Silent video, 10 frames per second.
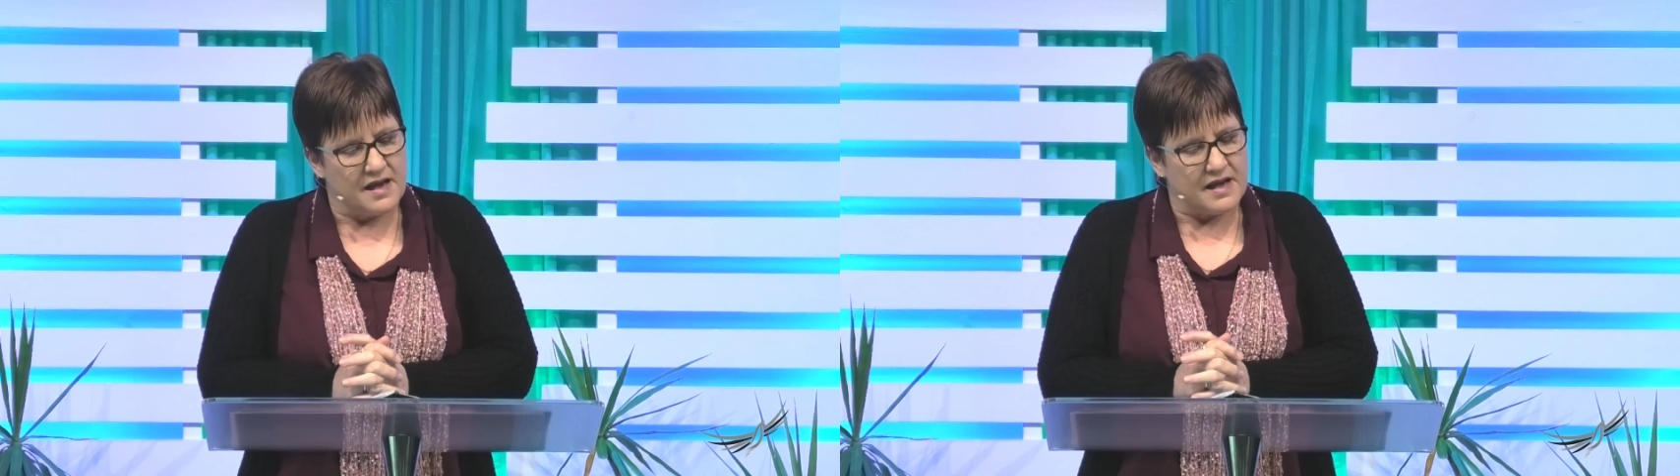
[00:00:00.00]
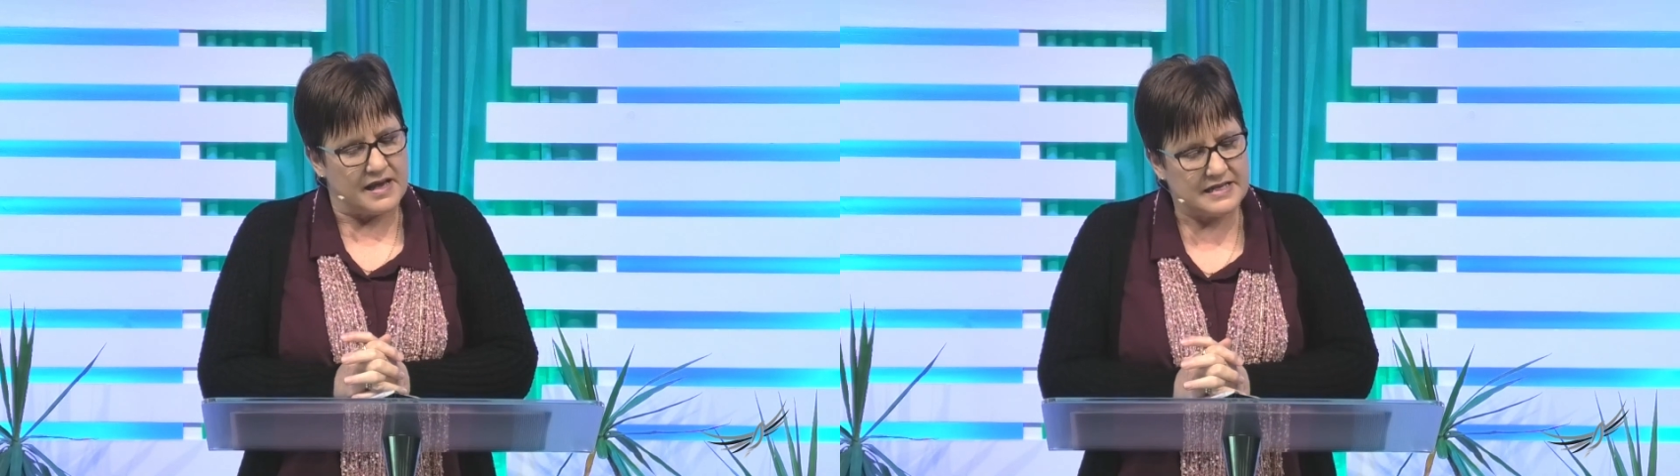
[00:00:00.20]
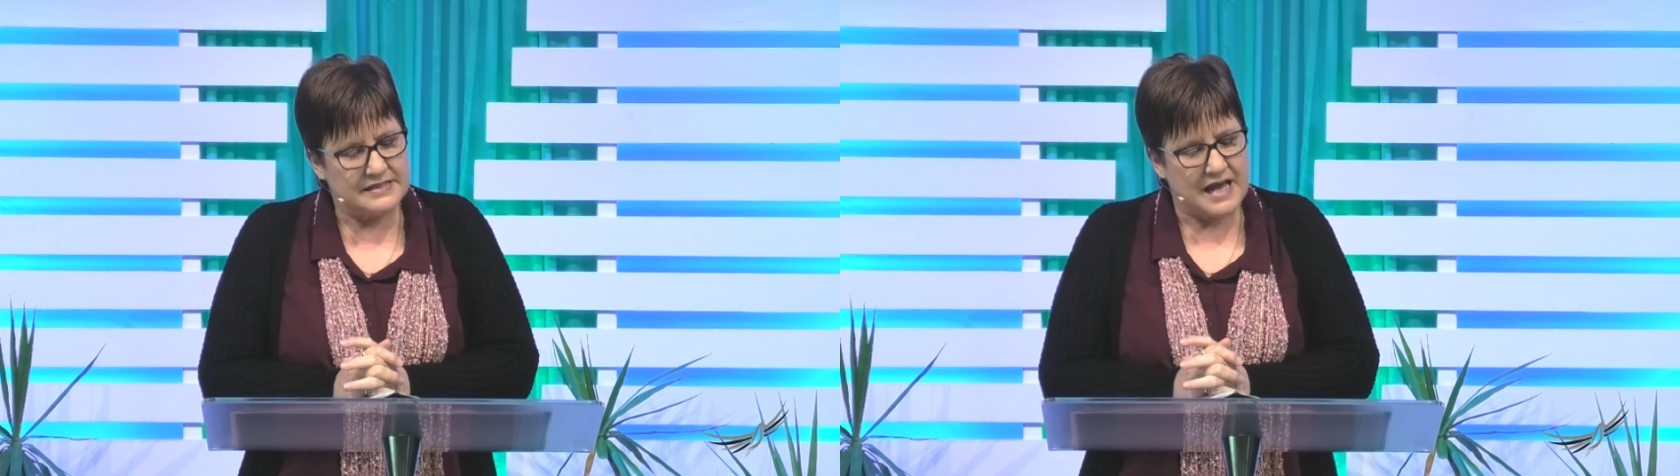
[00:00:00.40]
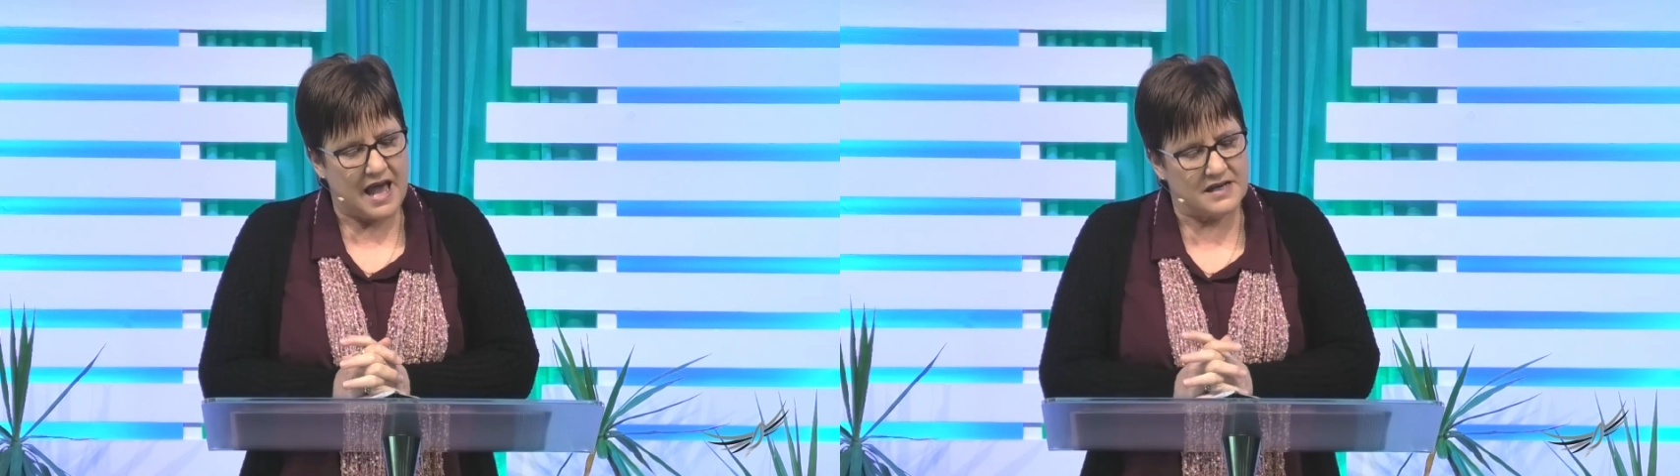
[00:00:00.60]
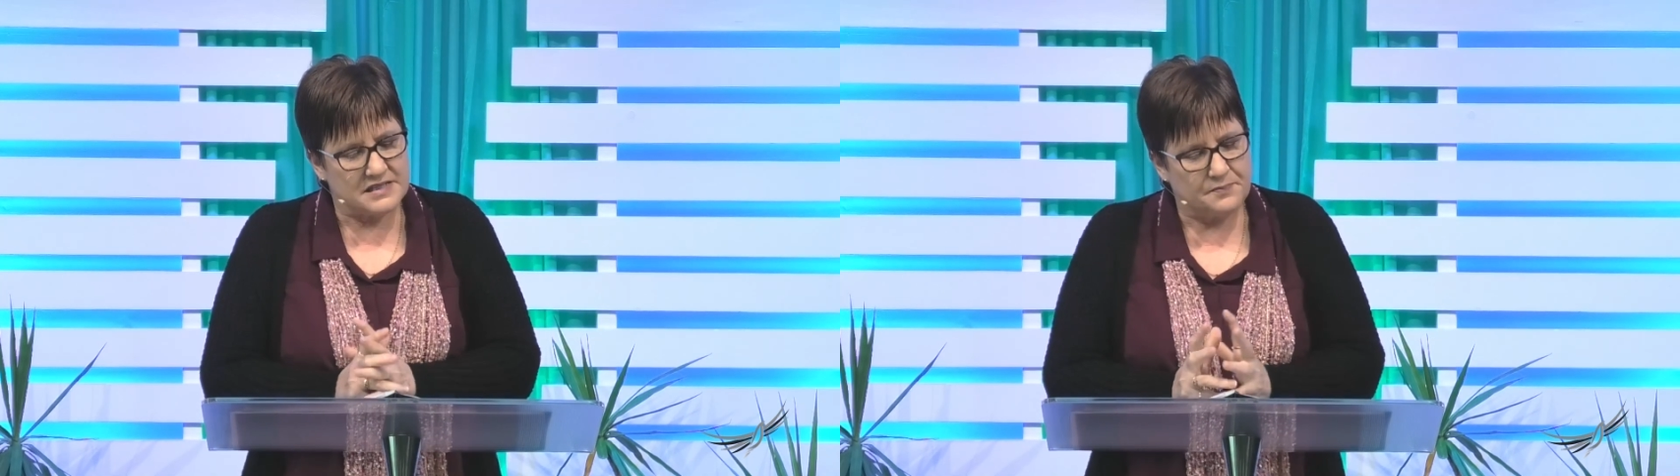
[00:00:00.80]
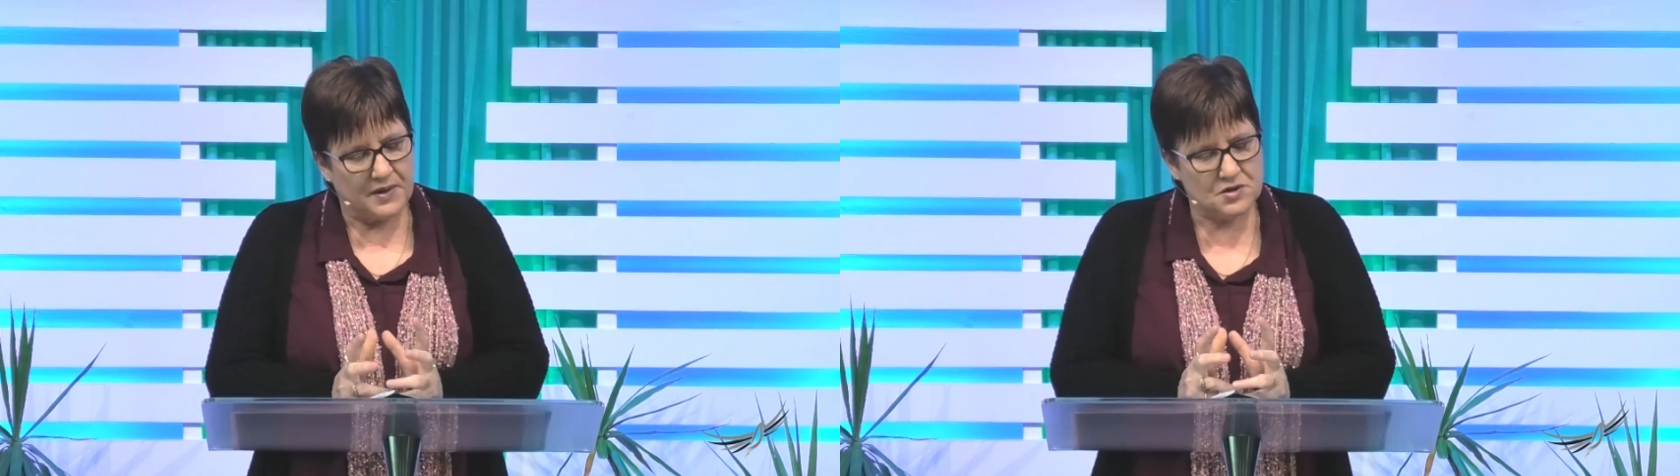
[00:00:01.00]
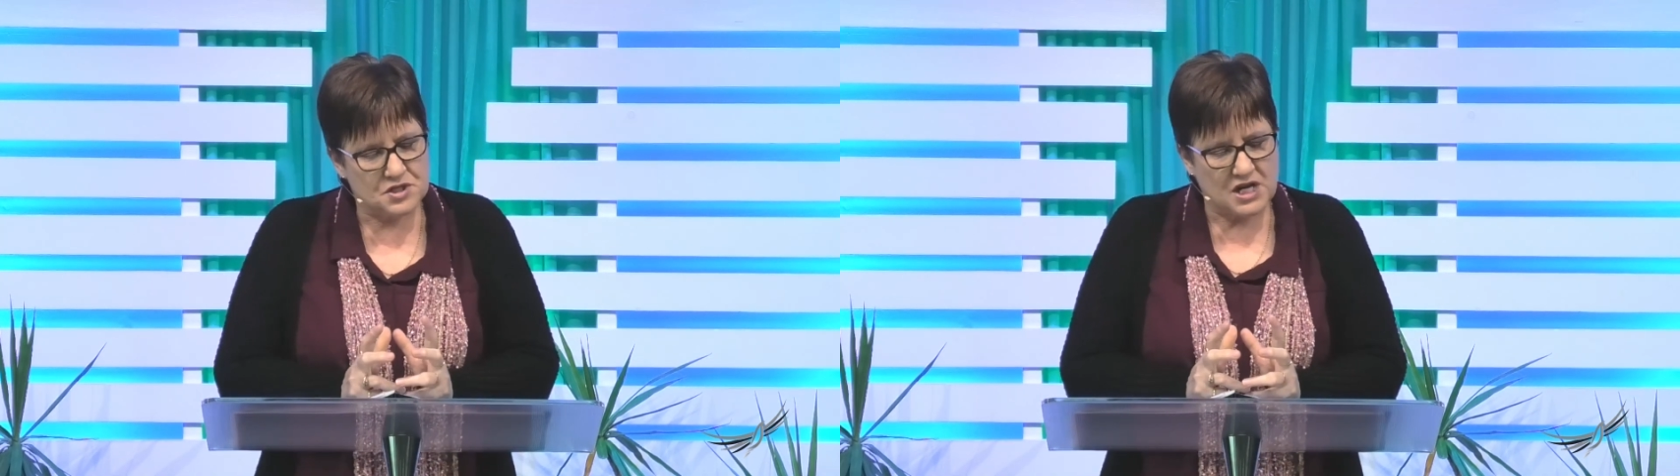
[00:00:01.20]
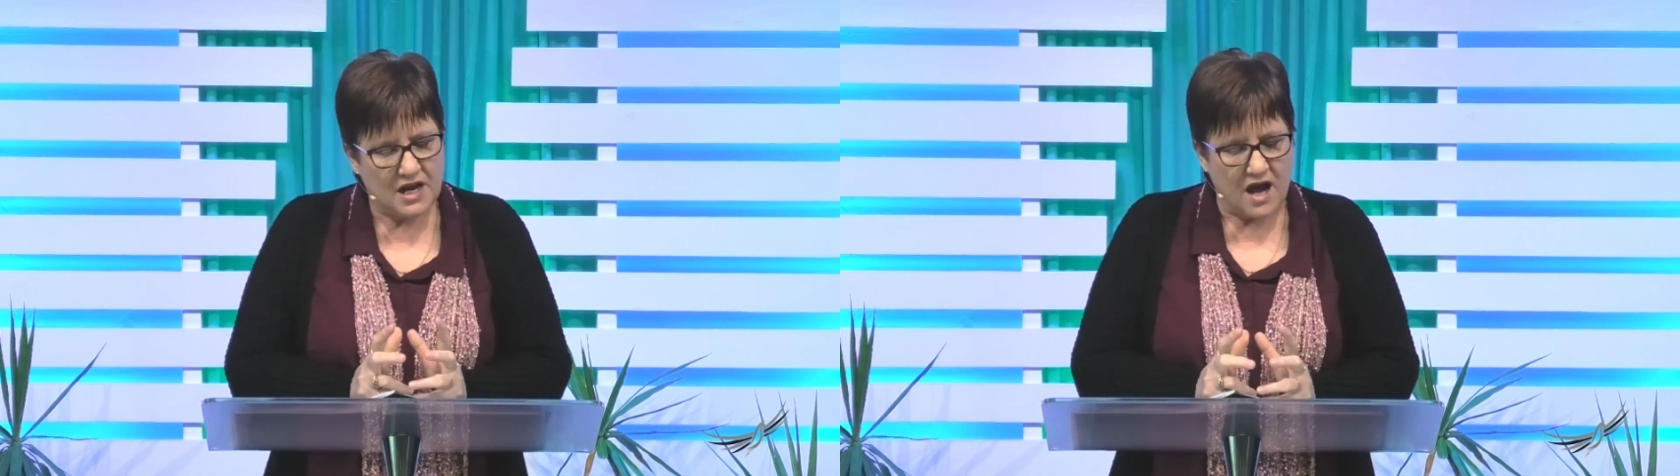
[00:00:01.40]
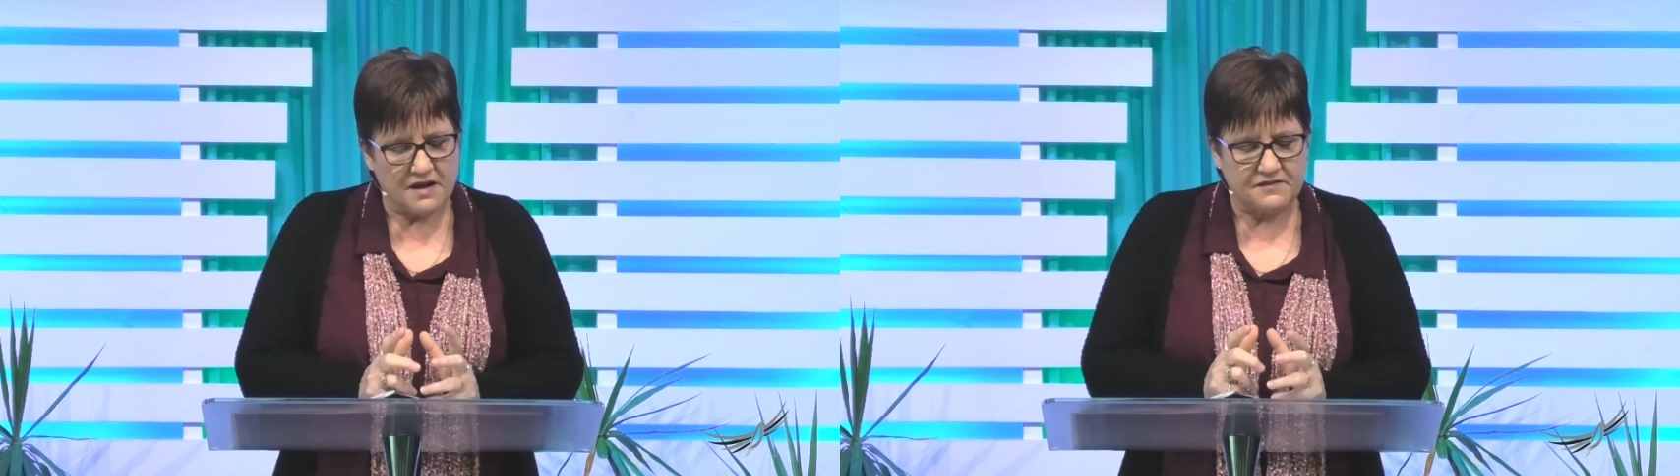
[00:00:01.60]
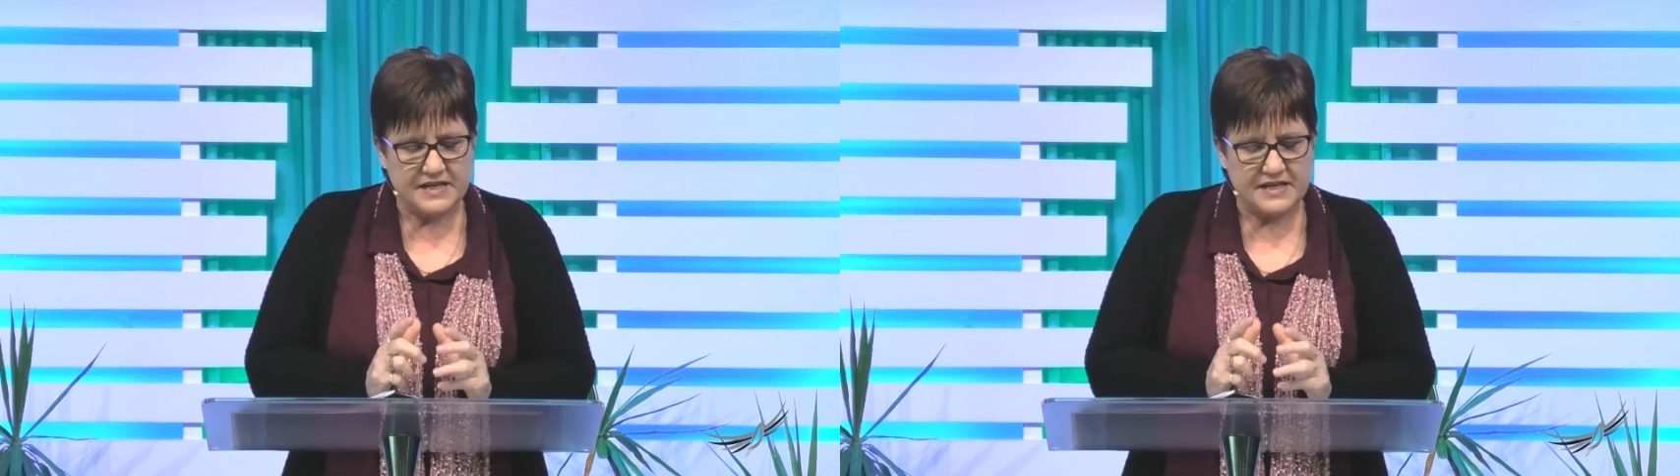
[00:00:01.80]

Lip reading: Is our spiritual life